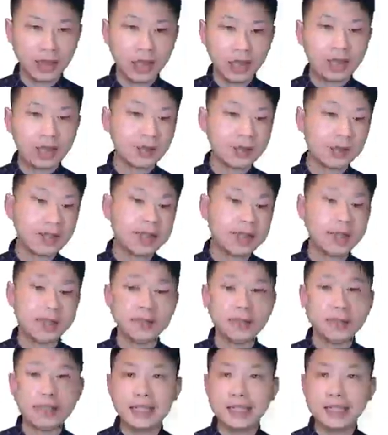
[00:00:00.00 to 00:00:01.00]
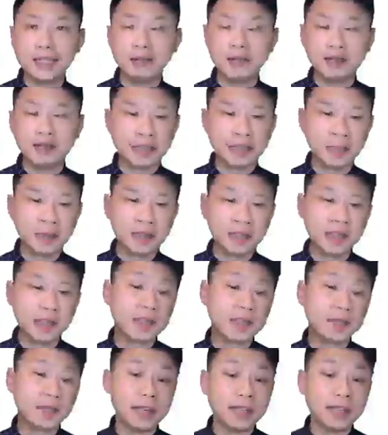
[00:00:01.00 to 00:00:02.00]
And also security, for example,
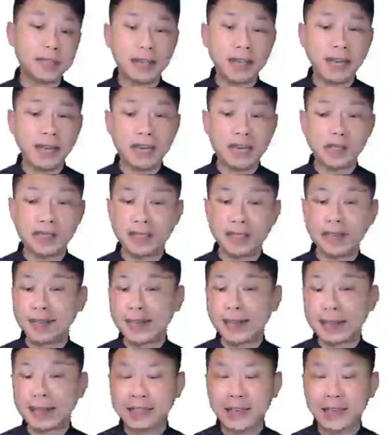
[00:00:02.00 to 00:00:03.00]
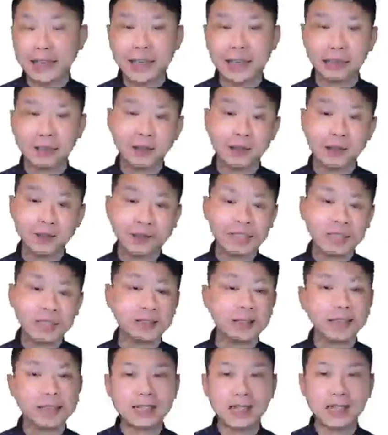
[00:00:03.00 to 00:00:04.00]
system access, data access, or
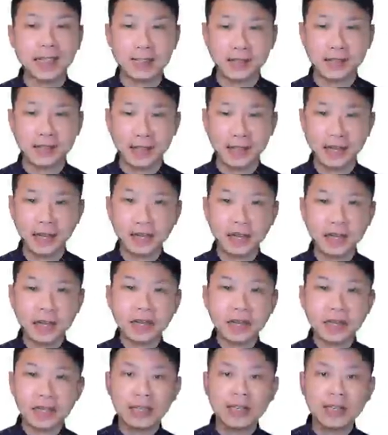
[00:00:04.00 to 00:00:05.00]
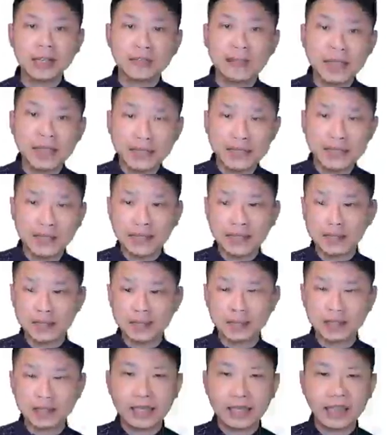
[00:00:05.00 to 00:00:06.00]
physical access. Now let's take a
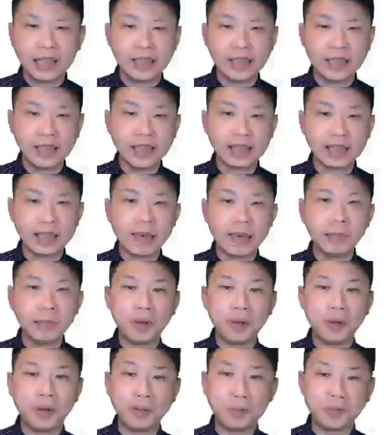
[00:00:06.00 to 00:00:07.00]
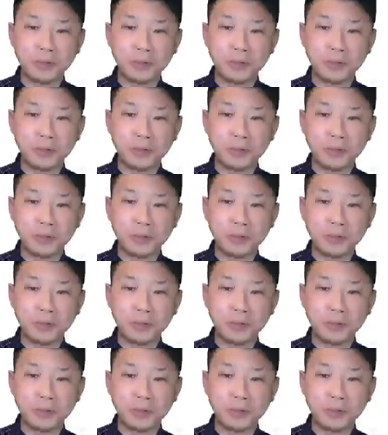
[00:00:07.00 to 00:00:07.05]
look at this example.